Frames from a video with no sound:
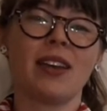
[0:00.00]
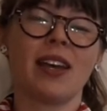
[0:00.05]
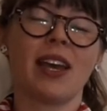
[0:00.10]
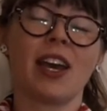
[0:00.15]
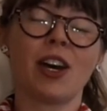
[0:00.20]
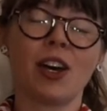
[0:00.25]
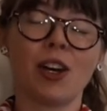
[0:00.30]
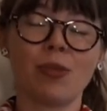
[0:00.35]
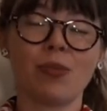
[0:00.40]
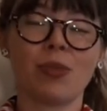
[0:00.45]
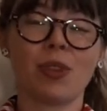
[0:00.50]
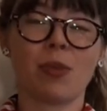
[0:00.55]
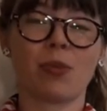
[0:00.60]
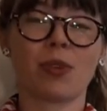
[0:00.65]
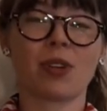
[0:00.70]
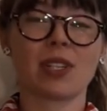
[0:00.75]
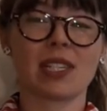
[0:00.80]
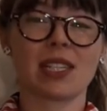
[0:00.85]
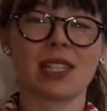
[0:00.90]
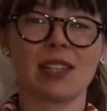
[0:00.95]
help the
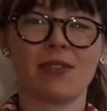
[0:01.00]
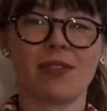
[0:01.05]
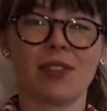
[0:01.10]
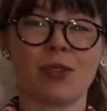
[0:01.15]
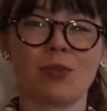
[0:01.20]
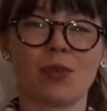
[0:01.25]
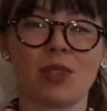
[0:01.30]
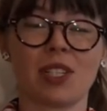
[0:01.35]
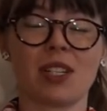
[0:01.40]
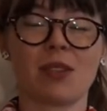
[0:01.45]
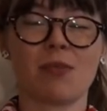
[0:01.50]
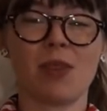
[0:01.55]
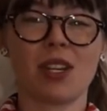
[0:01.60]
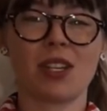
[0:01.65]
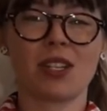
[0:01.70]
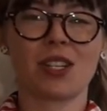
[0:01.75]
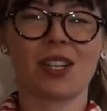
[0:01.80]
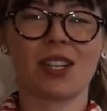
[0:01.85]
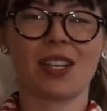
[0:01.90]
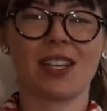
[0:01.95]
person living with
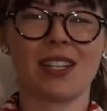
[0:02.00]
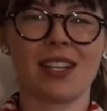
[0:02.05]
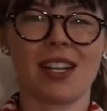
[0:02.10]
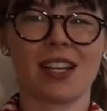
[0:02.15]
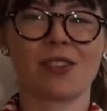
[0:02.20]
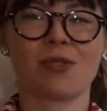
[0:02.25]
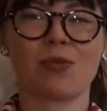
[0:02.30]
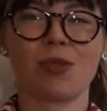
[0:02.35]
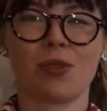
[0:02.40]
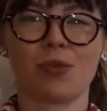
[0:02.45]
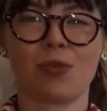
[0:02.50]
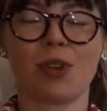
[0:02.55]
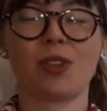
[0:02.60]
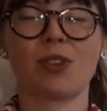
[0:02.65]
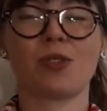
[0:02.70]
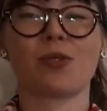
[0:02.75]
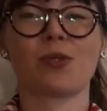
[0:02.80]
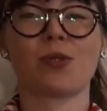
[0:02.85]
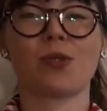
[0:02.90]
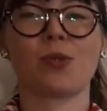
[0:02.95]
dementia connect with what
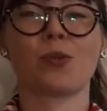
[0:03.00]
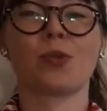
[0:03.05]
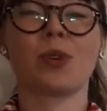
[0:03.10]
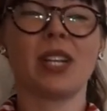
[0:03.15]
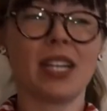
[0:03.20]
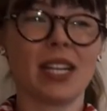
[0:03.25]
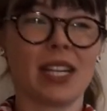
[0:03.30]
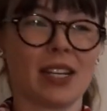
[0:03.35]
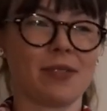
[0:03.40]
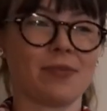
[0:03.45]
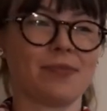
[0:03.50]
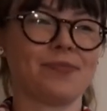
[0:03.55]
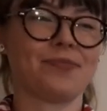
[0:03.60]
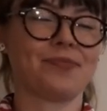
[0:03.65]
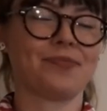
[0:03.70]
you're reading.